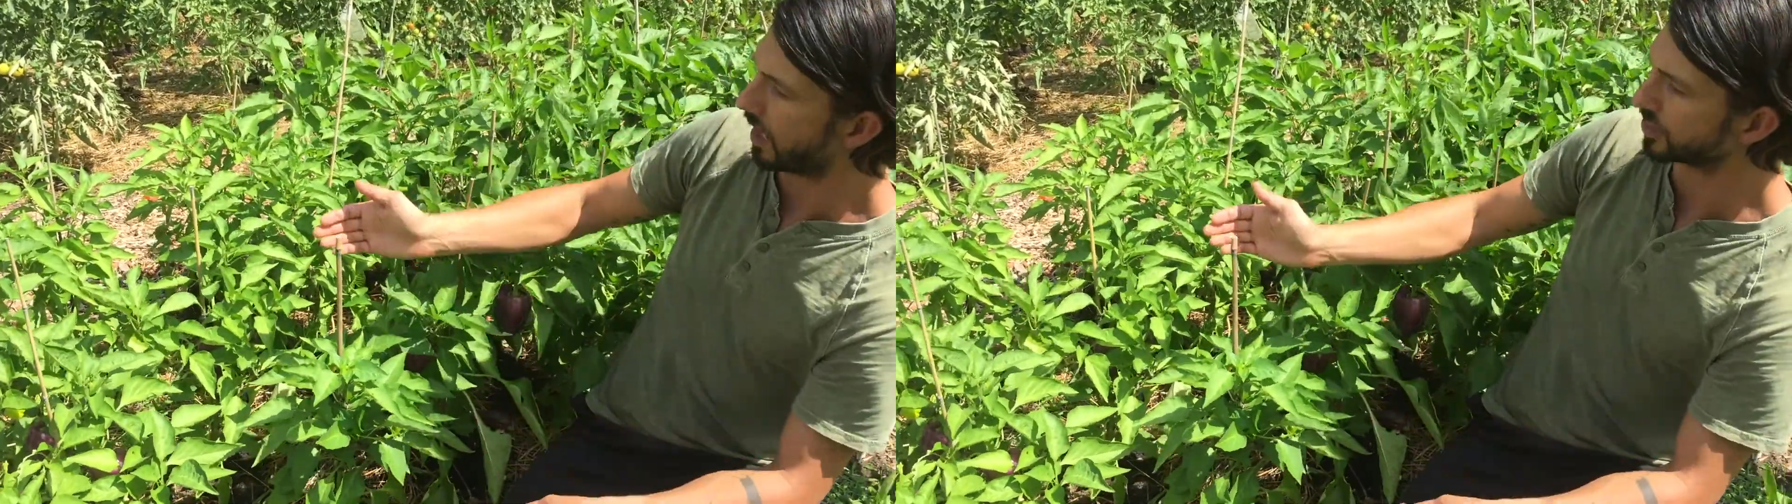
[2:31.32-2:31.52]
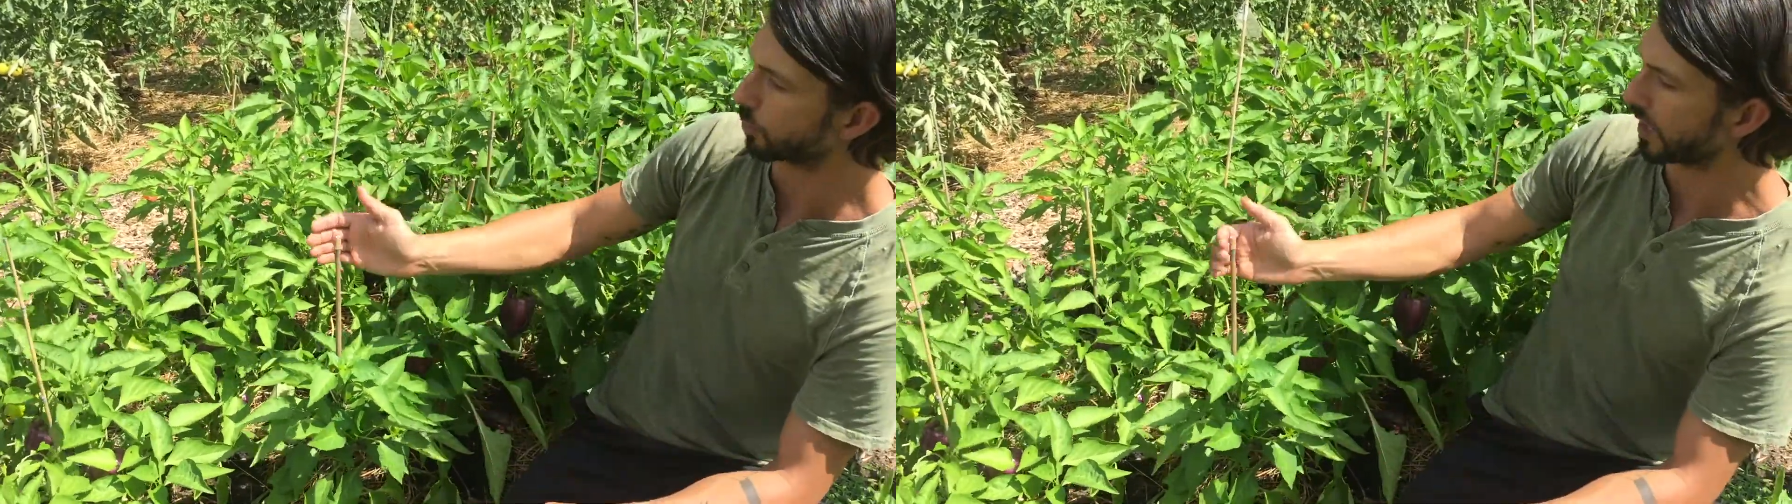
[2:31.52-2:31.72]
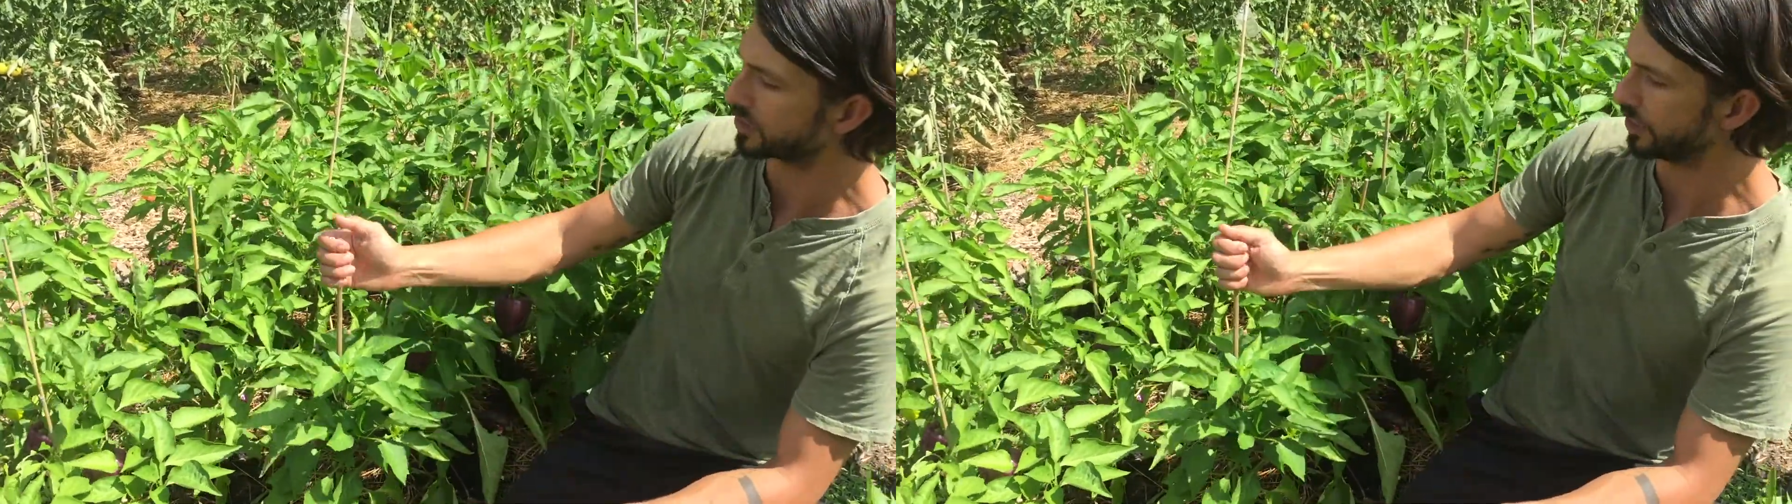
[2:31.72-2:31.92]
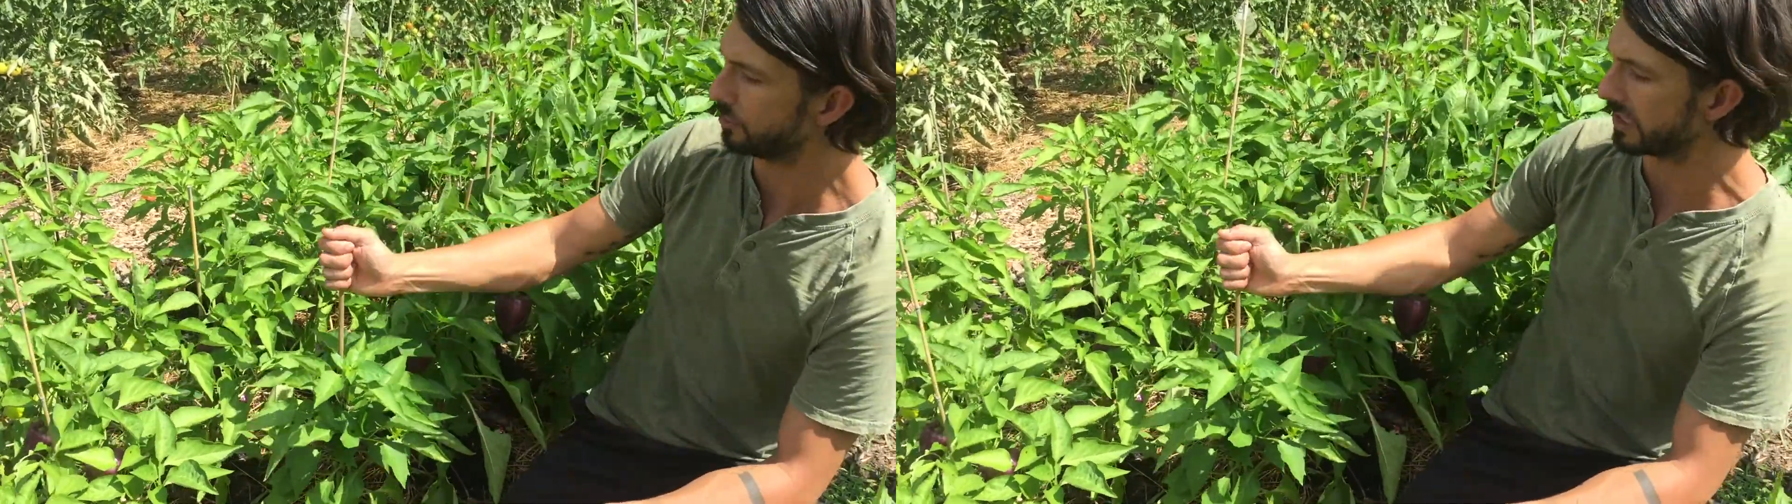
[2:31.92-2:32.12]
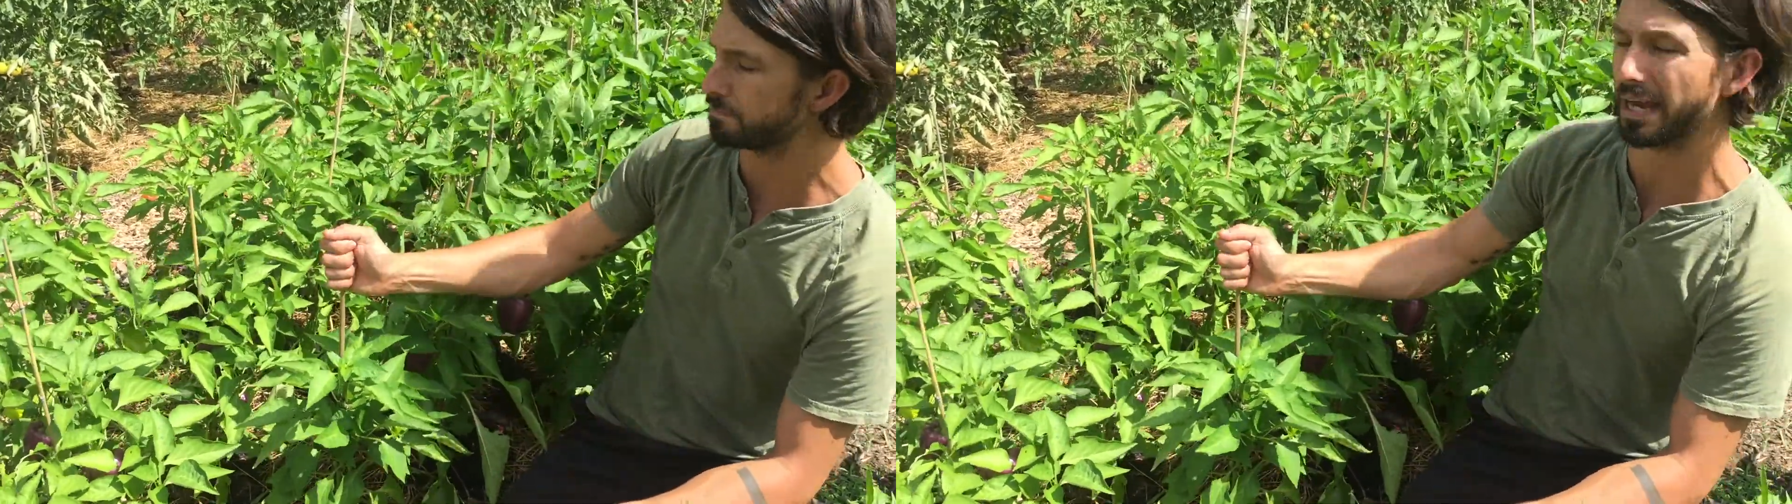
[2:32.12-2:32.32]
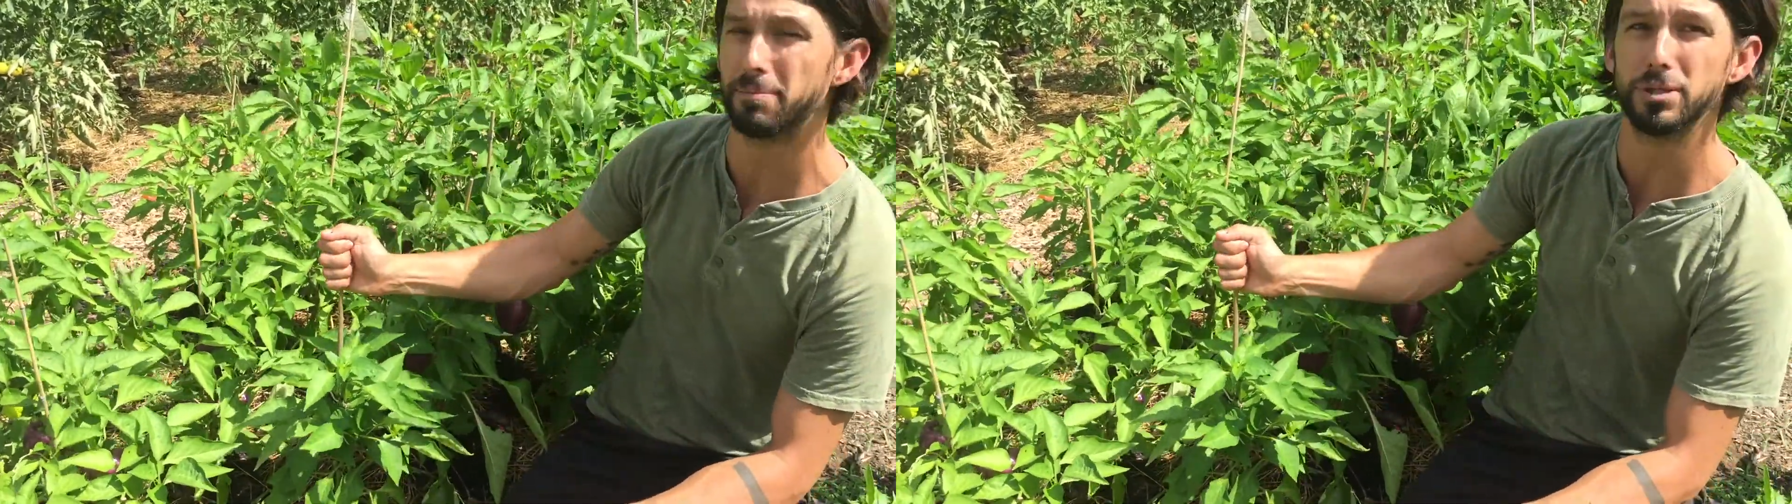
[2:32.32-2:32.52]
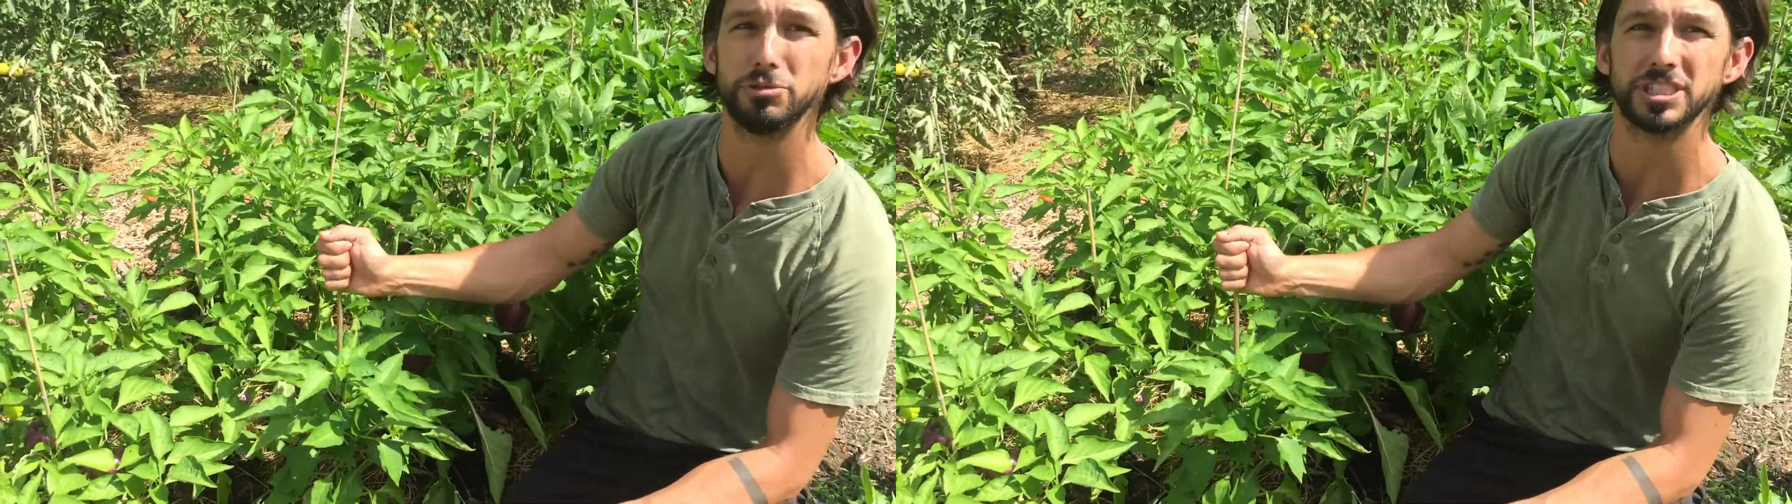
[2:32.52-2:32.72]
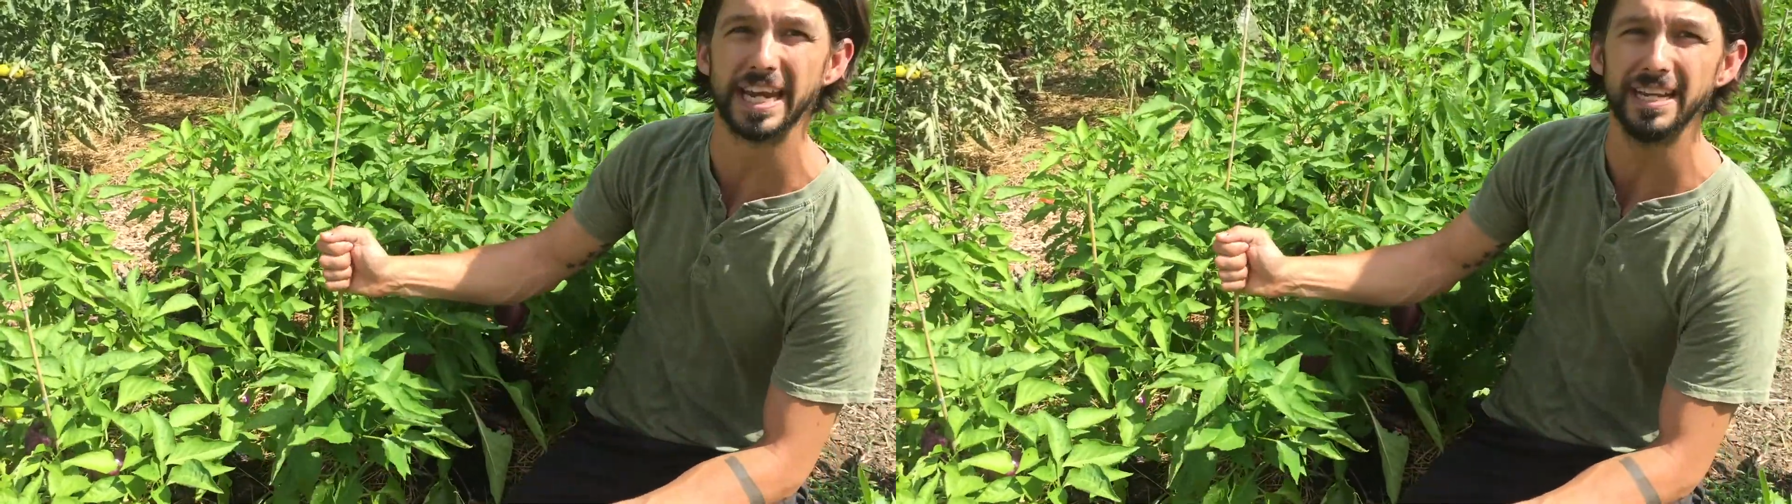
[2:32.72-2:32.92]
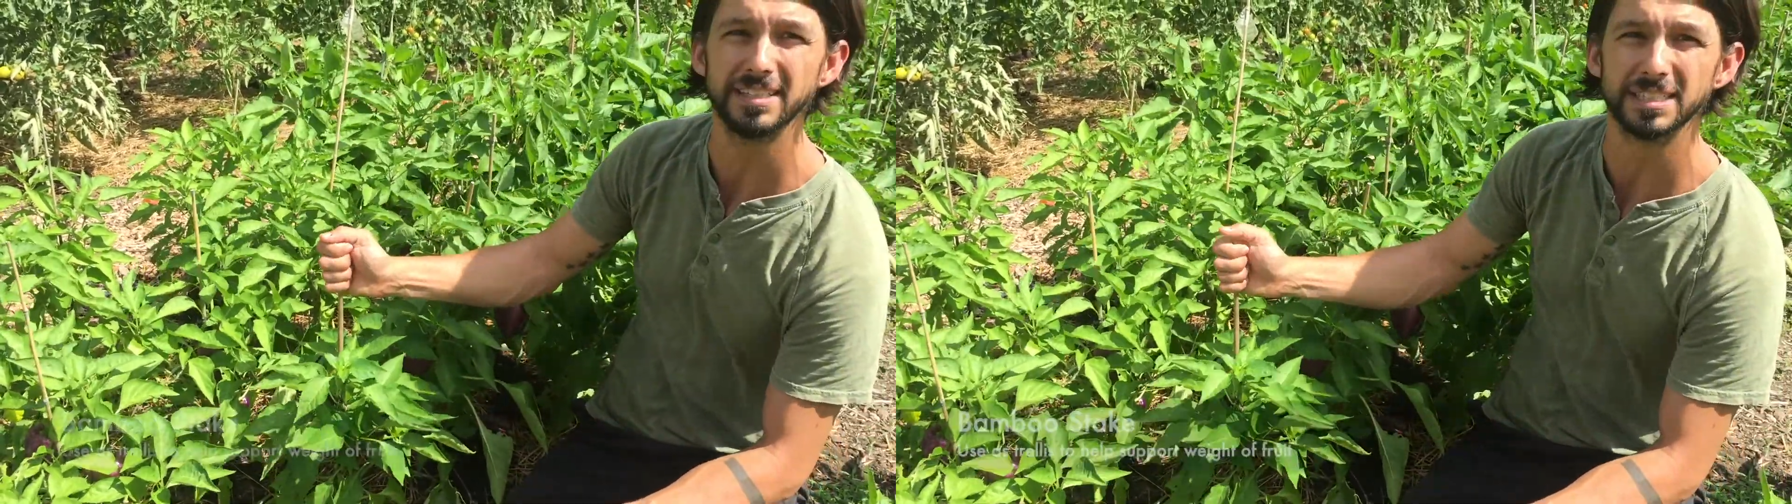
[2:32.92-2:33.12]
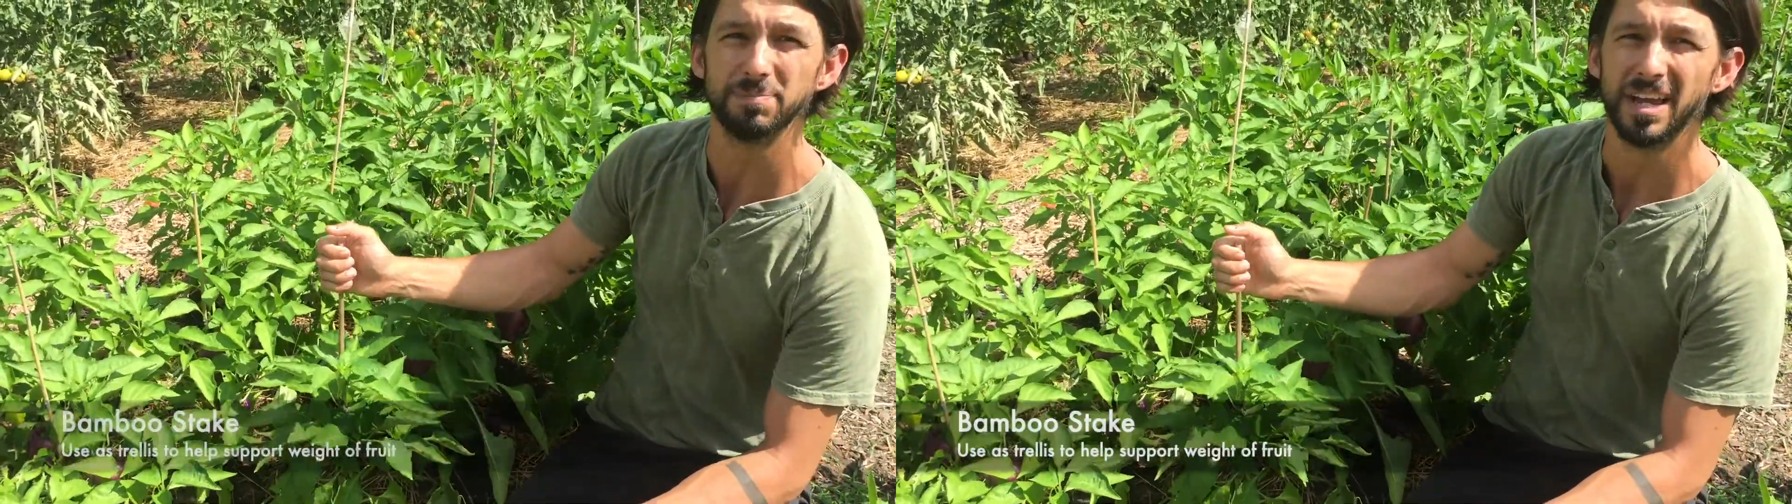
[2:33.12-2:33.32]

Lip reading: So we're actually using bamboo stakes.